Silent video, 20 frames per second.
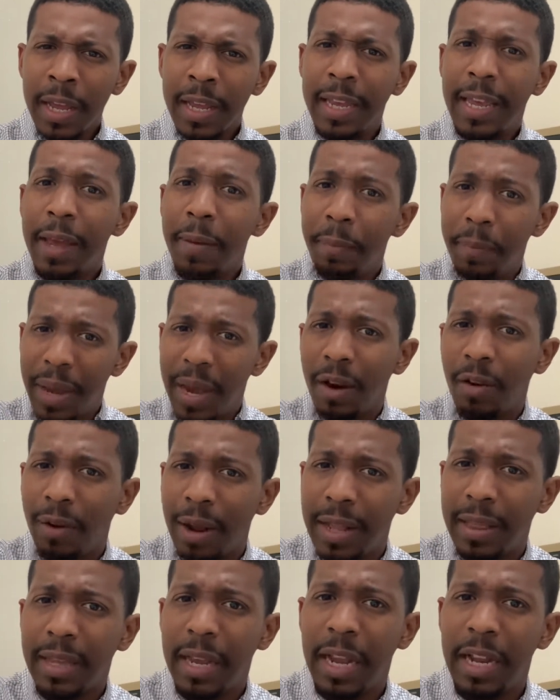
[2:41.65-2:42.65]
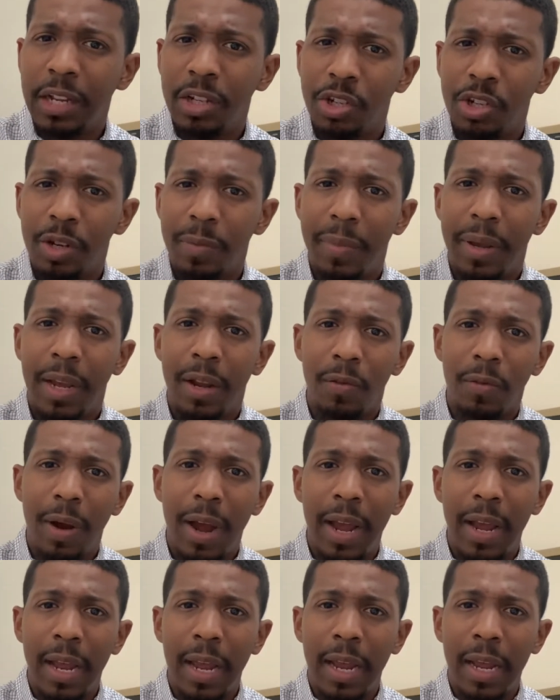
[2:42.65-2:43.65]
get better at the instrument,
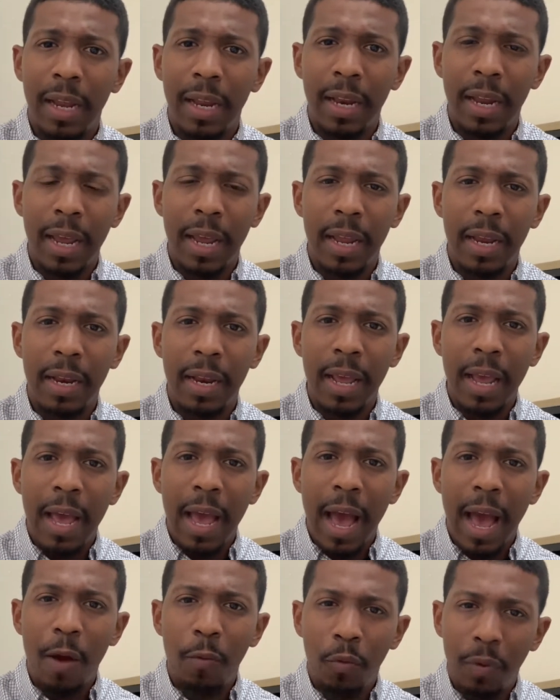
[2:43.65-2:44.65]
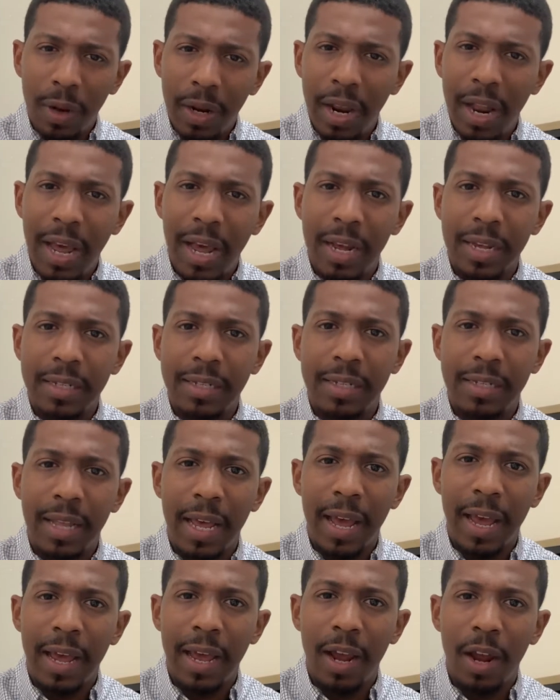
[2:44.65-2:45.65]
right? And I realized
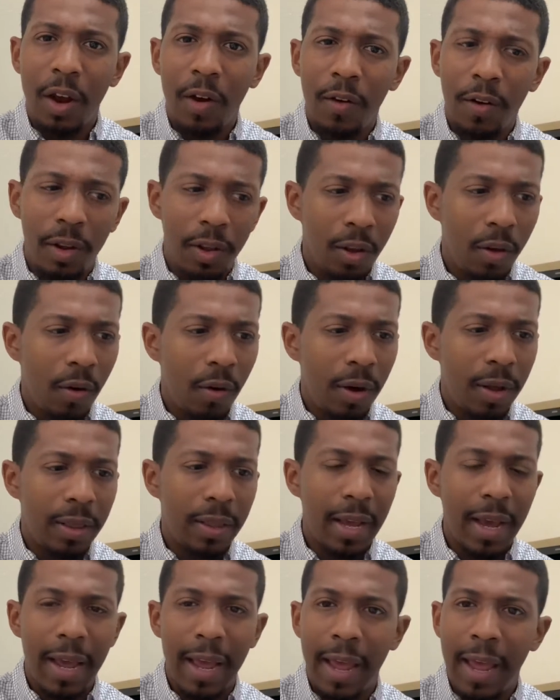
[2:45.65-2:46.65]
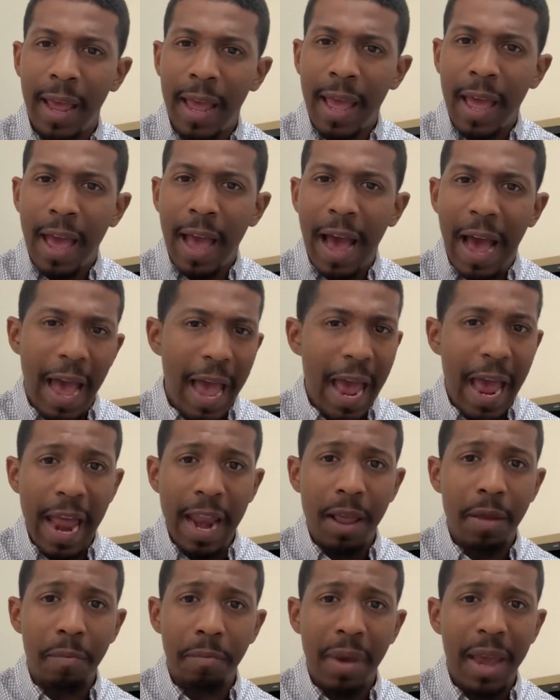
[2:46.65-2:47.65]
that early on that I
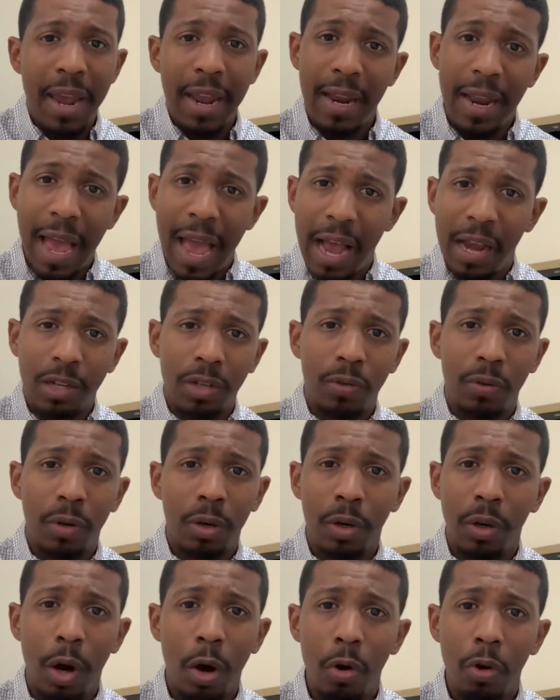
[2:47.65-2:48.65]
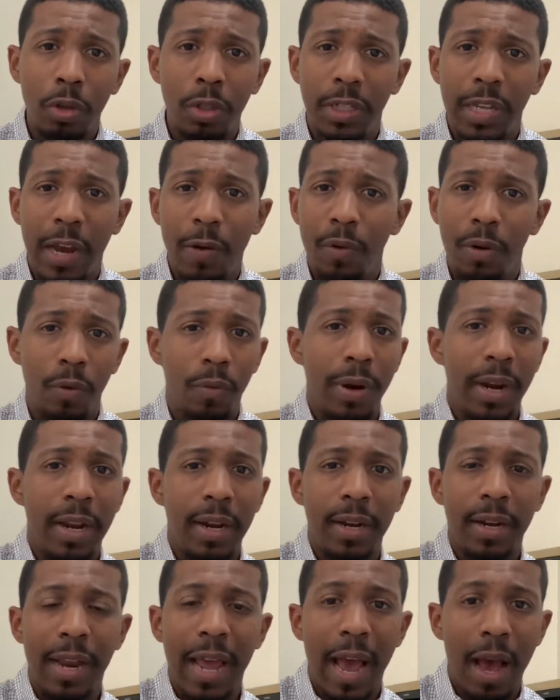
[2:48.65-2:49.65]
hadn't made actual goals that were
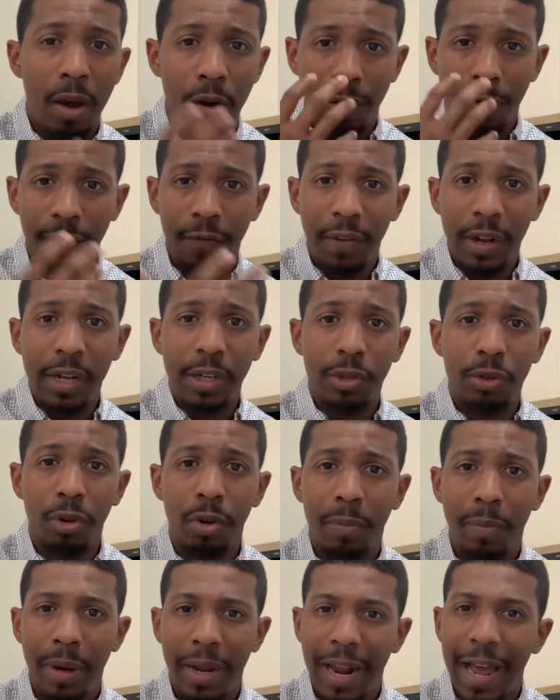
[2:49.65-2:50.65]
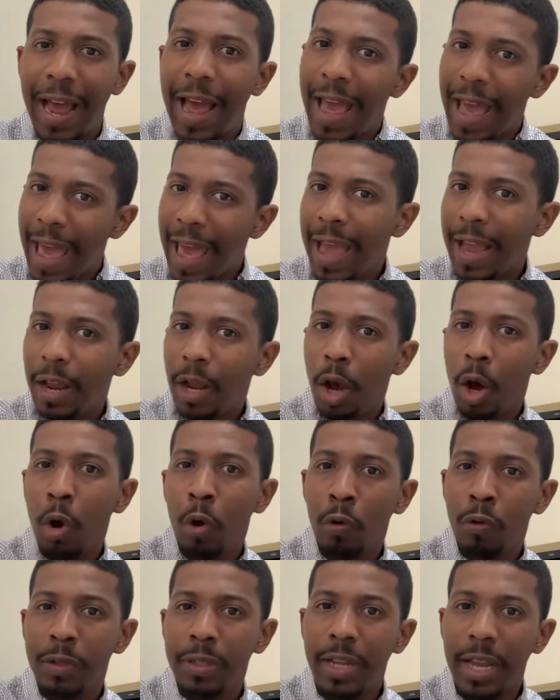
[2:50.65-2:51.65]
written down or visual, but I had
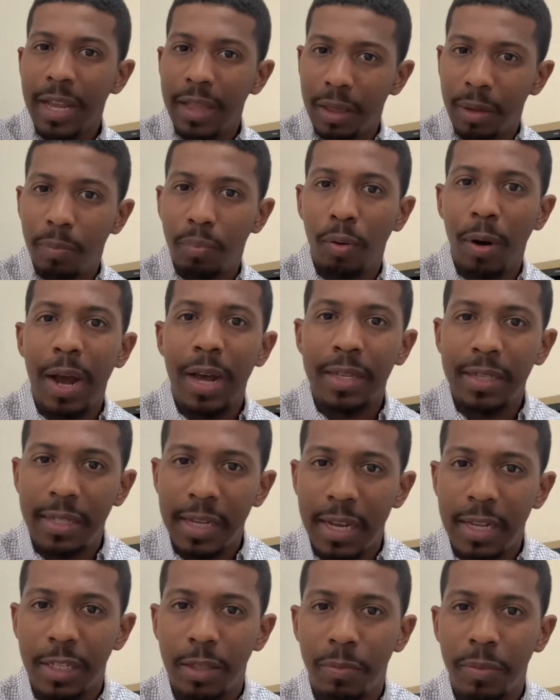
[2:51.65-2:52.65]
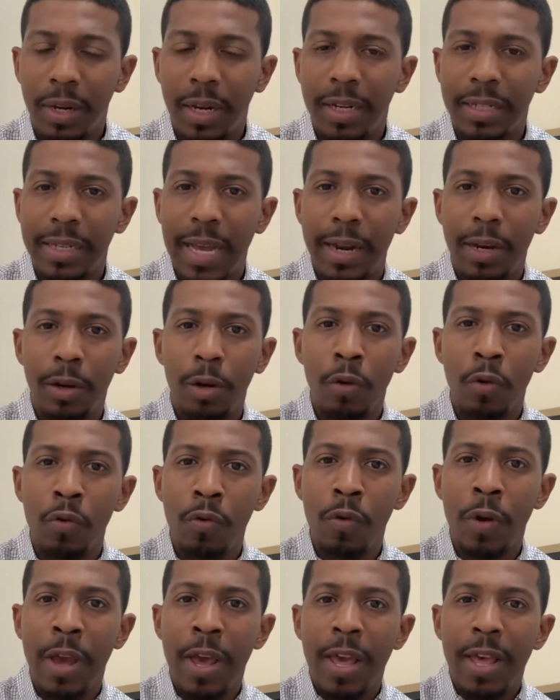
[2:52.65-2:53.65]
goals in the process, because I
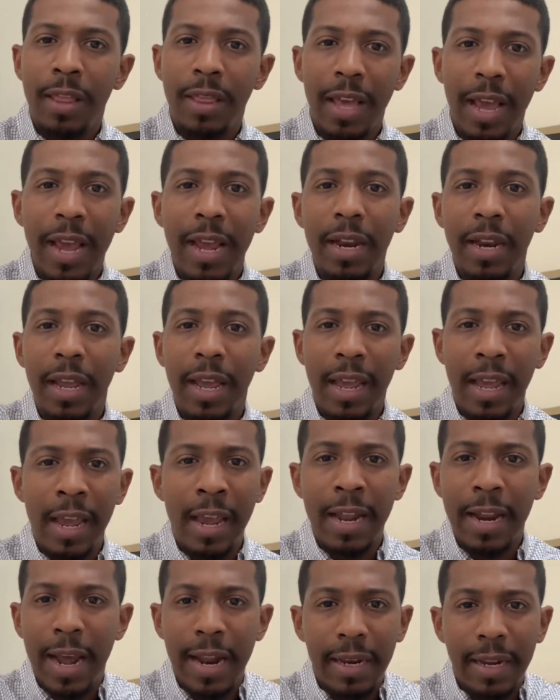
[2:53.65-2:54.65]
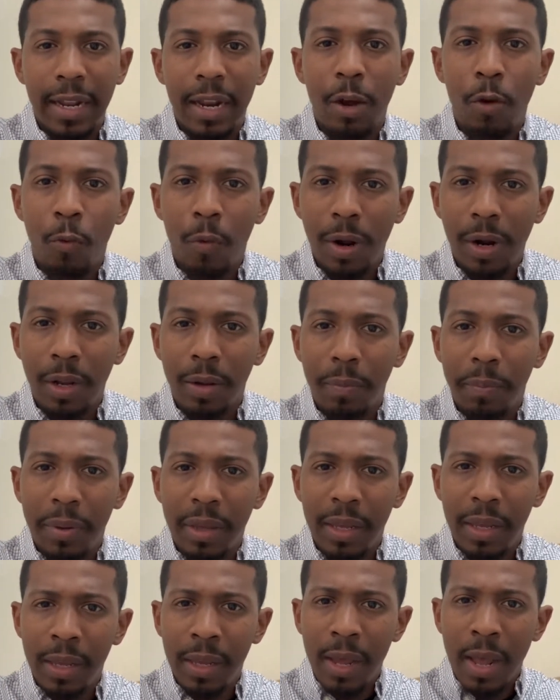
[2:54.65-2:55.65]
knew that in the end, I didn't want to
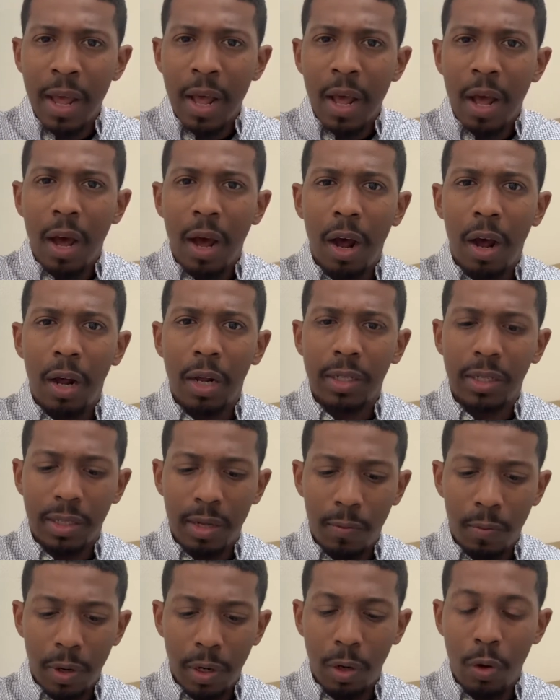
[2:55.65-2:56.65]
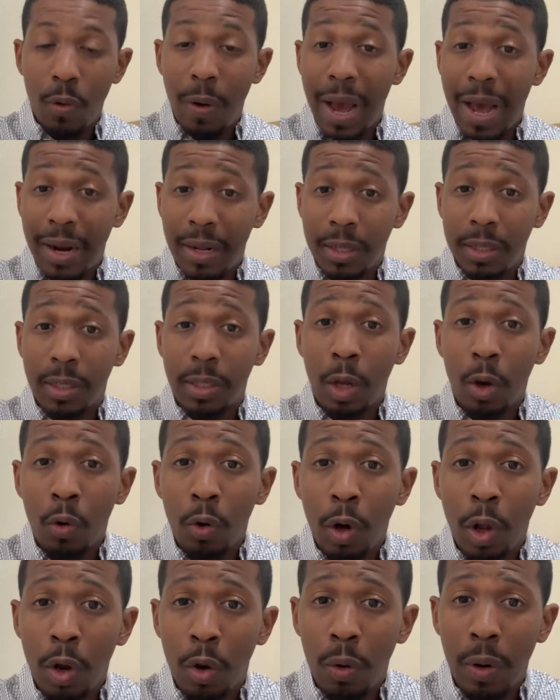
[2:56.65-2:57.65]
be someone who had a
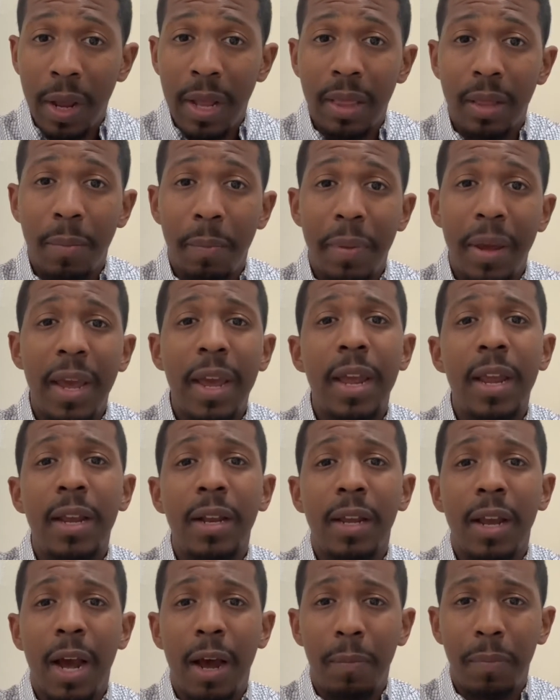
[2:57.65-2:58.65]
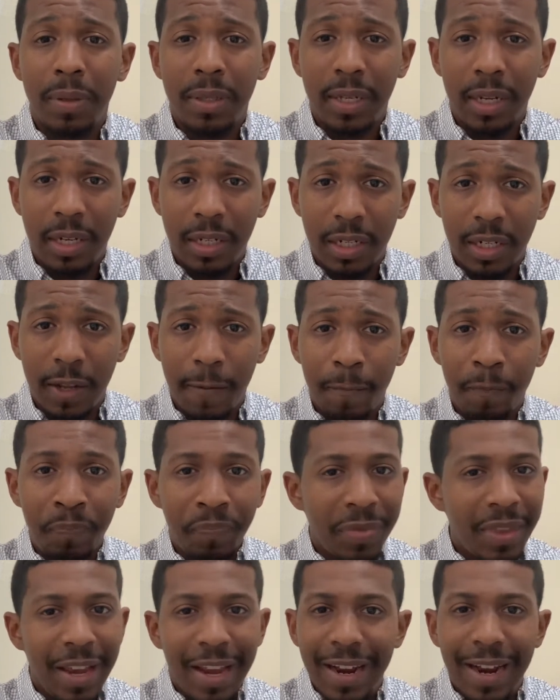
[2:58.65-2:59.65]
solo in the band competition
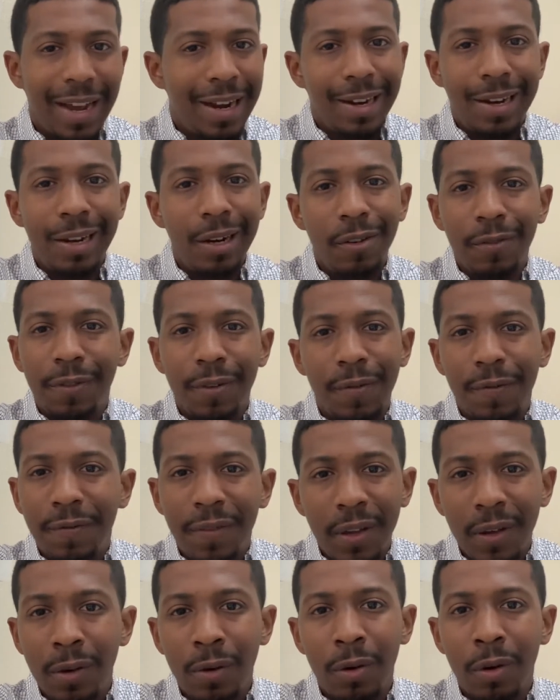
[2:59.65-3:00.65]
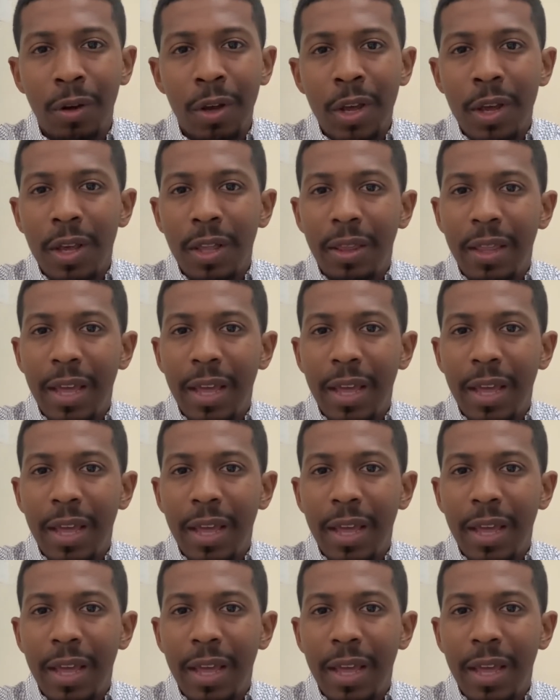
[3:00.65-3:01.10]
and I couldn't fulfill the